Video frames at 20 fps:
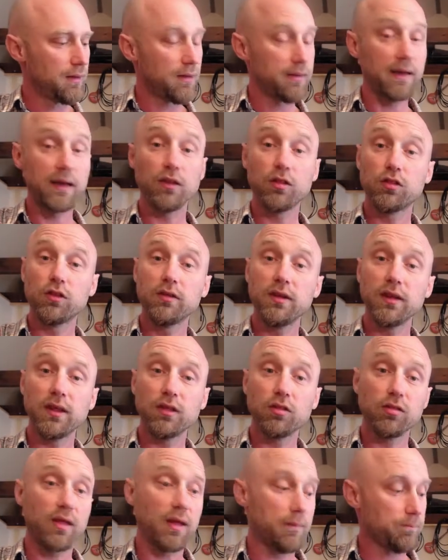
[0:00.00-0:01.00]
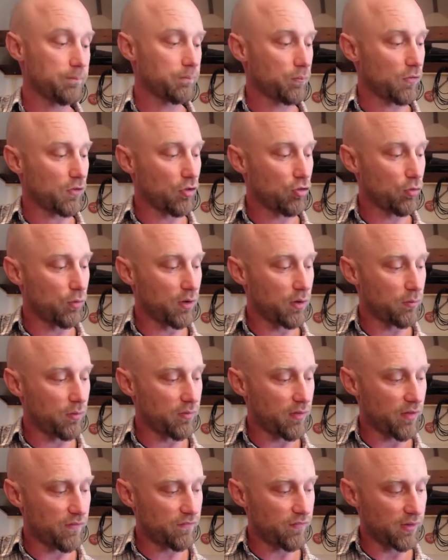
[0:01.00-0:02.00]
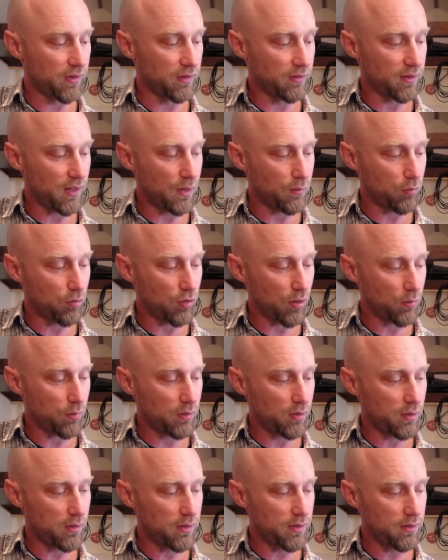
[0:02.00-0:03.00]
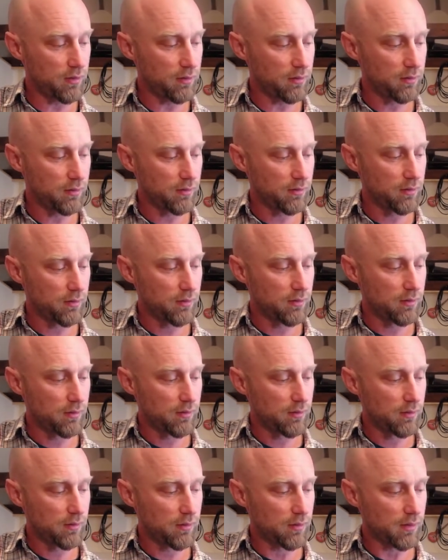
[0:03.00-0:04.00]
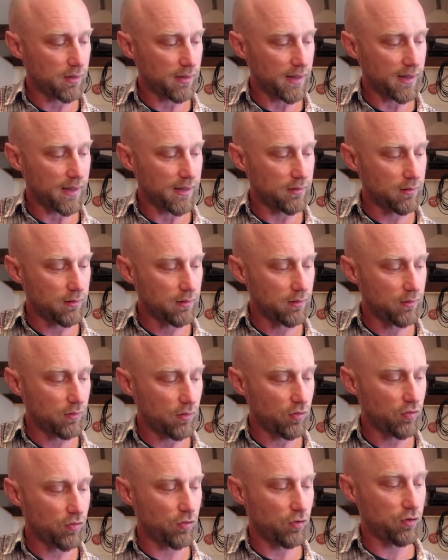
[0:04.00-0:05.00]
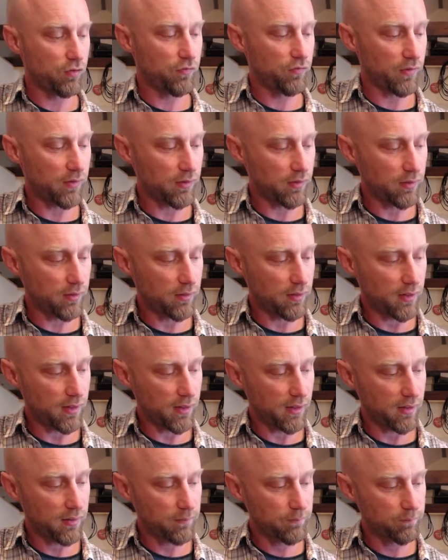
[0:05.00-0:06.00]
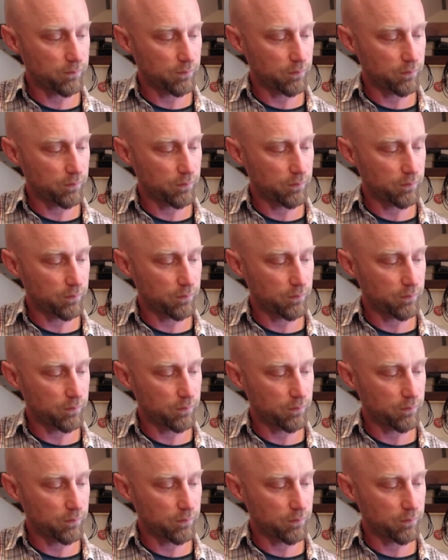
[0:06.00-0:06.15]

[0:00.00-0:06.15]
And then it's the D, isn't it? So we're going to move that finger down as our guide and then add the third finger there